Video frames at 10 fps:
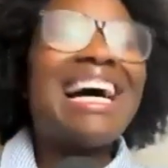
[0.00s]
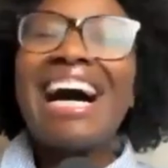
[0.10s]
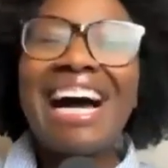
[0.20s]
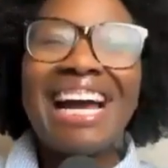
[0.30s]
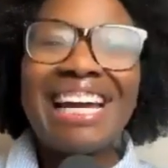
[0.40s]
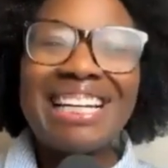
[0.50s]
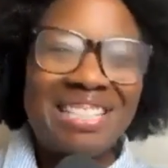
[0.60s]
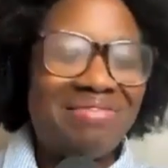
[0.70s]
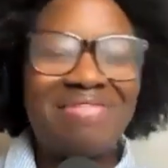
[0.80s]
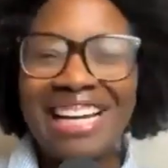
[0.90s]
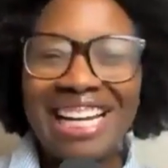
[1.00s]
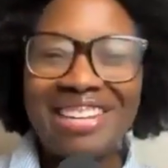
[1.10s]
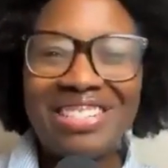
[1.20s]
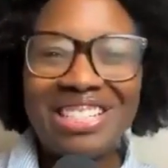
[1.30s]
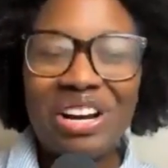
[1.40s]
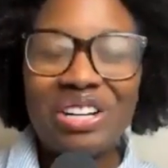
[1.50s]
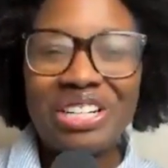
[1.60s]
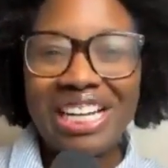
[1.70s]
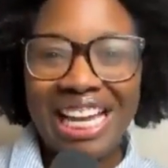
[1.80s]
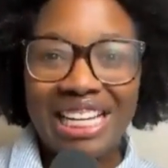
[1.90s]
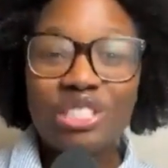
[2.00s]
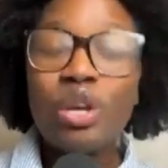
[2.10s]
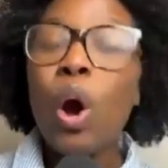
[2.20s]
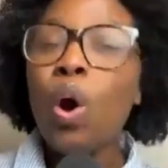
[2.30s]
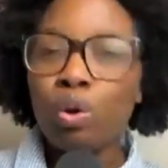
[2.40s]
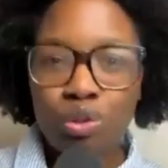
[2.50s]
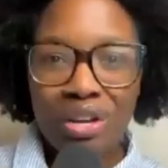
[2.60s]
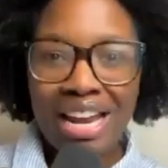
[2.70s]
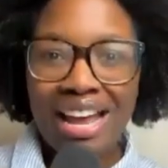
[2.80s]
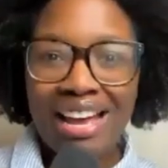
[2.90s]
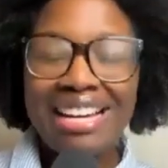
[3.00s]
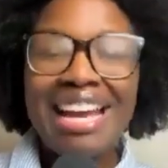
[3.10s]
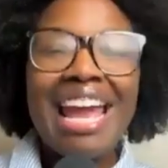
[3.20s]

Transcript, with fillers: Hi, my name is Doctor Candace Olusola,